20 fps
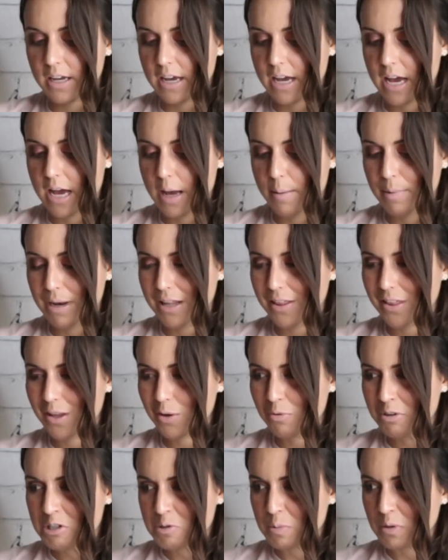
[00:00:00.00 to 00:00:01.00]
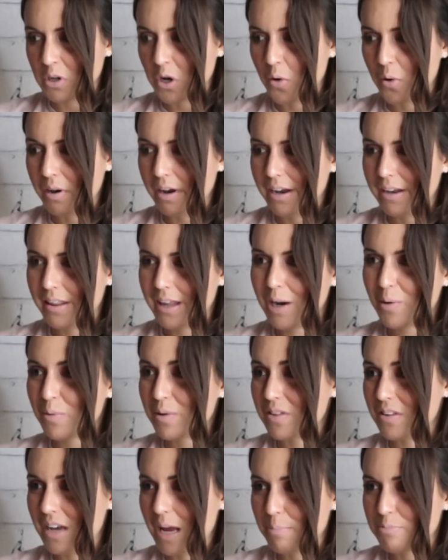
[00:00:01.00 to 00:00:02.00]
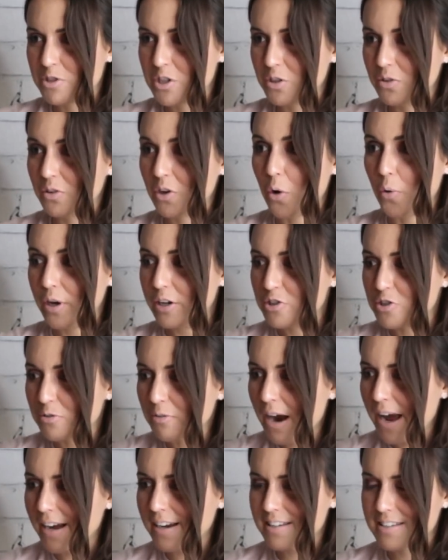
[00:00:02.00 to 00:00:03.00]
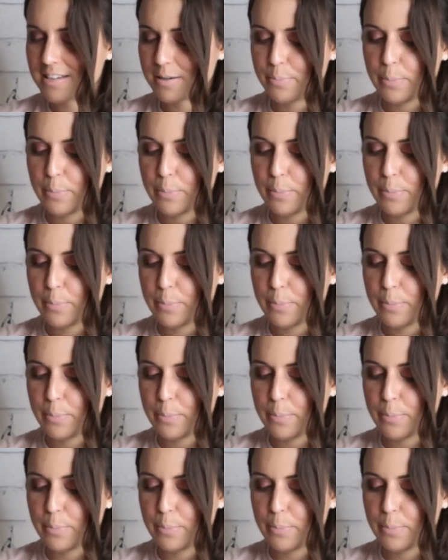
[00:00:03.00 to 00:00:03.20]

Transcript: And I think what's been going on there with Neptune going direct,